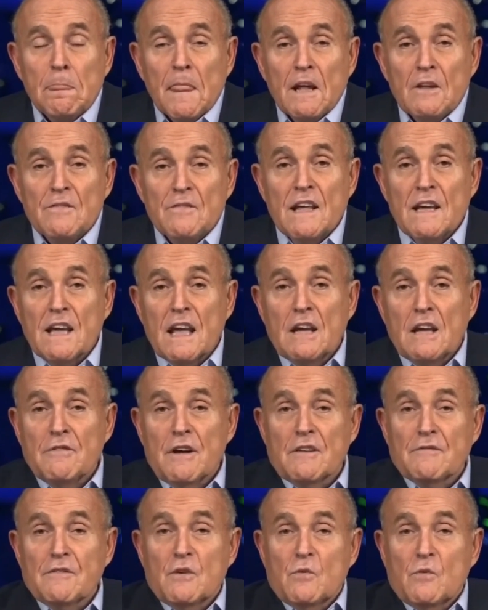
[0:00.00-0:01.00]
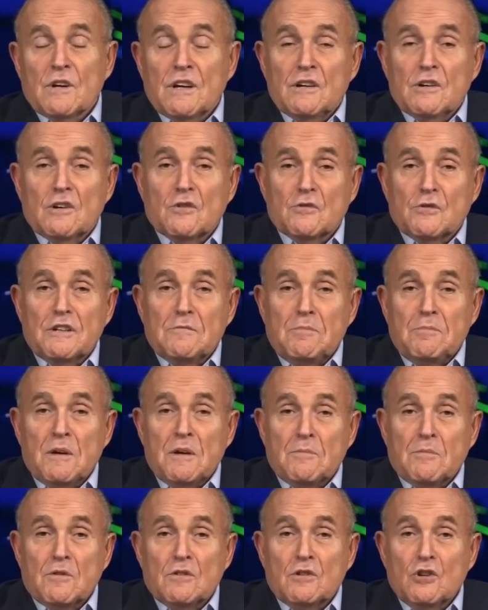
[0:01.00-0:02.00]
Right. They gave every one of Hillary's
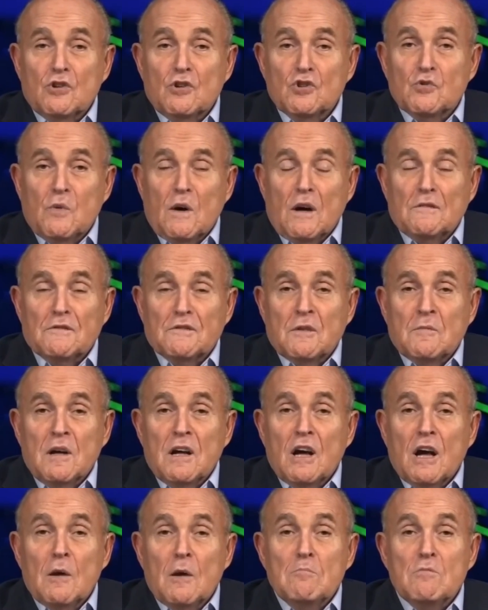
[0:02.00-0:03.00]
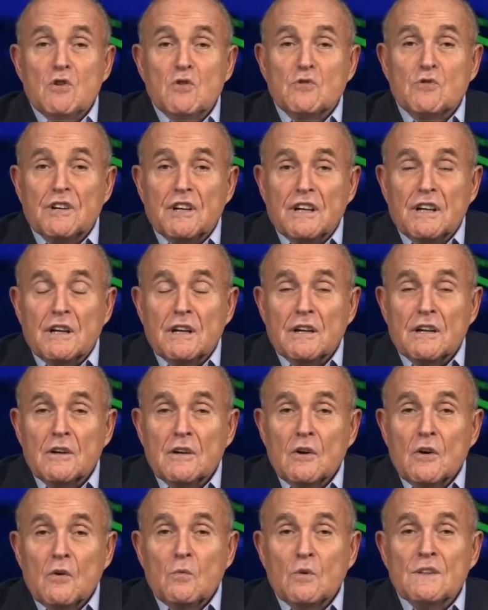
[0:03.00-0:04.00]
people, 12 of them, immunity
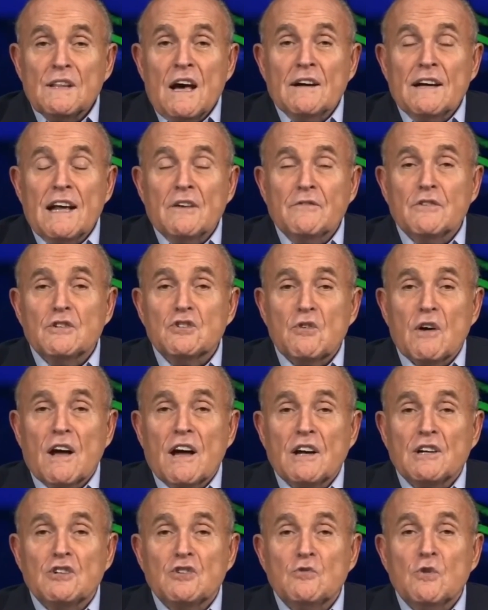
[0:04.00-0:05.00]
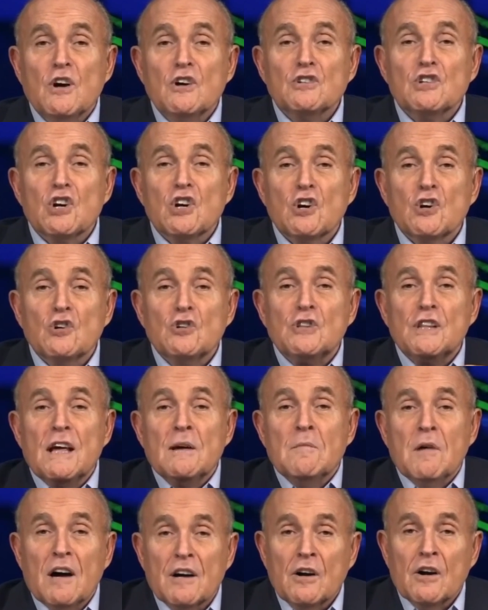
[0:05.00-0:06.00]
without ever trying to turn
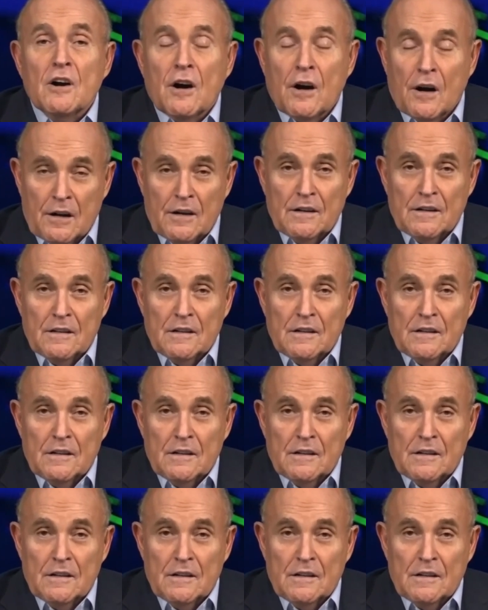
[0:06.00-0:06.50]
them on her.